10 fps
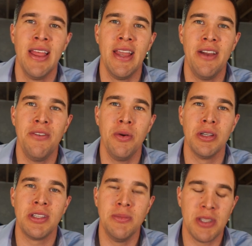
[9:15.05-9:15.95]
and everywhere
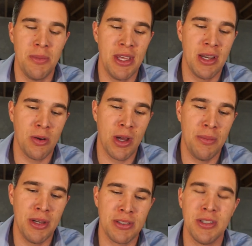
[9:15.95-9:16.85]
seems to be getting quite a
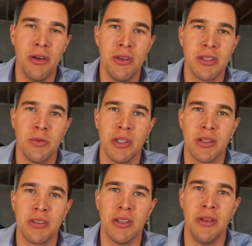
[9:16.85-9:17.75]
bit of snow this
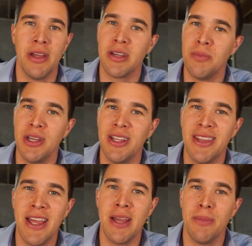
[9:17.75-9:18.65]
winter, so that could be a good
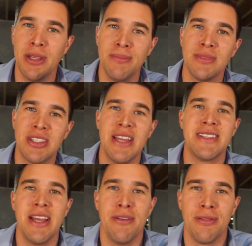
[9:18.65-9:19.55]
thing, but stay
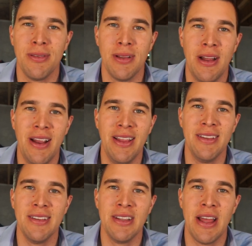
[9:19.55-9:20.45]
safe. All right,
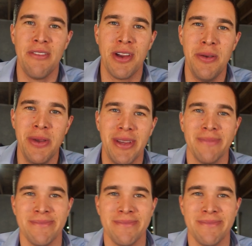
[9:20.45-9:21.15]
have a great week.